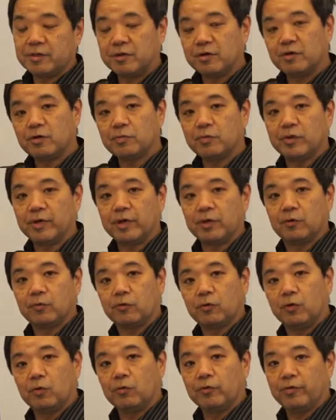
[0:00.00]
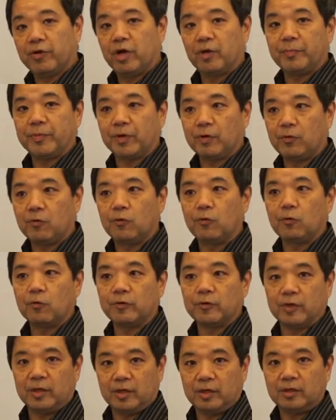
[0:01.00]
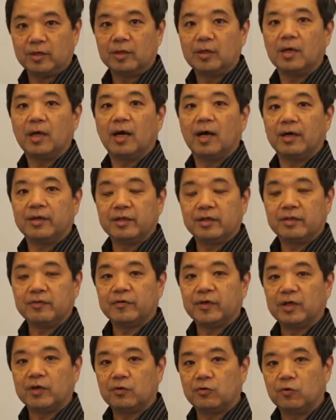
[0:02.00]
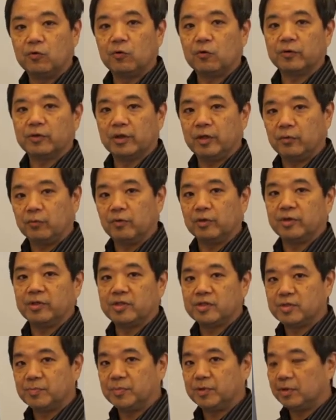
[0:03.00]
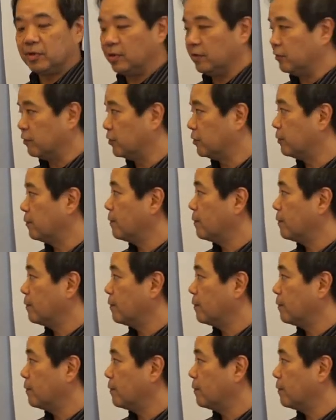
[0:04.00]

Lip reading: here are playing a role where they're helping coordinate, identify and coordinate what needs to be delivered.